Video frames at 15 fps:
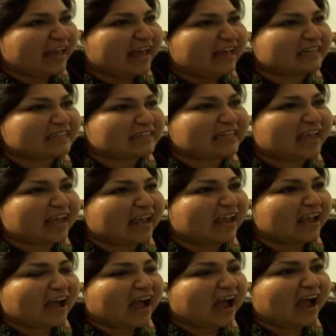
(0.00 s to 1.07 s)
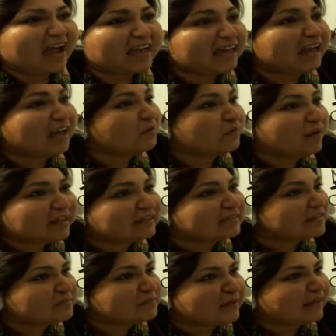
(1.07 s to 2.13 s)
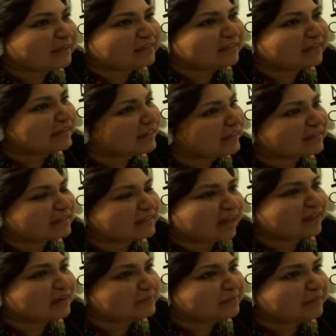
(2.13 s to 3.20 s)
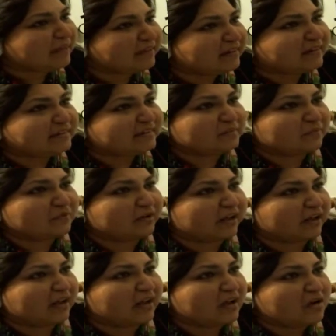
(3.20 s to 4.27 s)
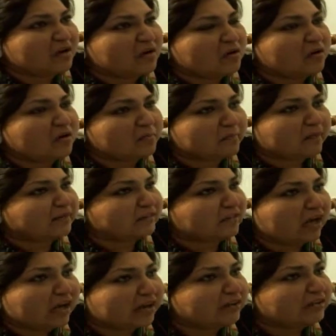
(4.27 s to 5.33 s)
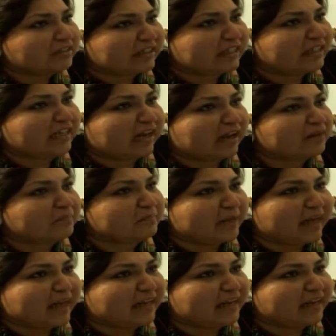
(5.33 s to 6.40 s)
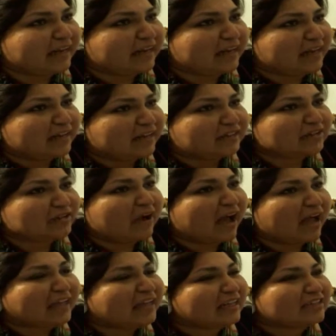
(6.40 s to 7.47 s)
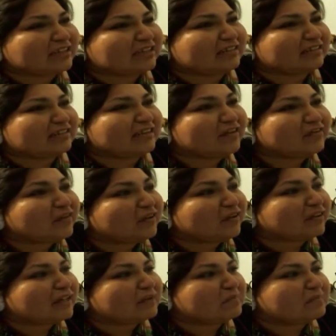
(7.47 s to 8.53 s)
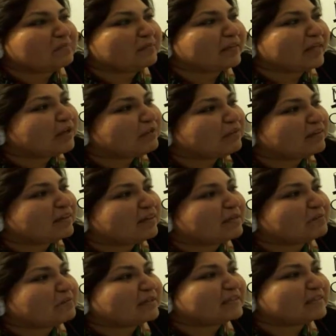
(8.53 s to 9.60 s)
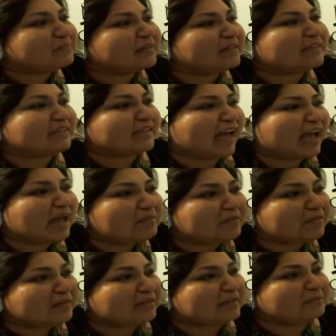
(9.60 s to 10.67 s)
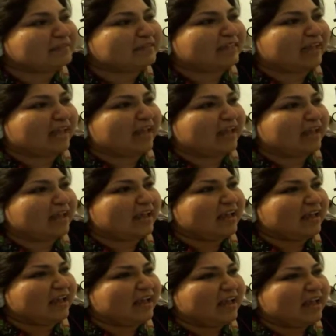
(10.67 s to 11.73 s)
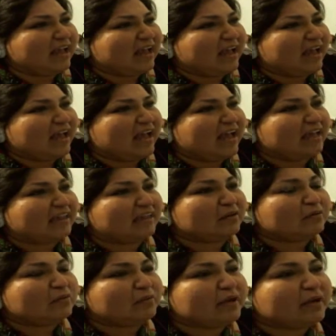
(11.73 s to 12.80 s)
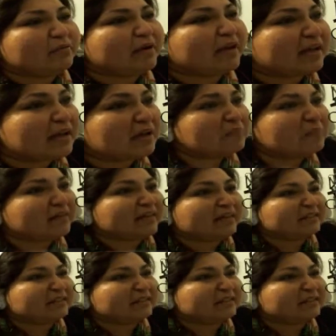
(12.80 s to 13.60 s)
and saying, I can't wait till my son gets out of bed this morning or my daughter to get out of bed so I can just love on them and play with them and spend time with them today. And then we wake up in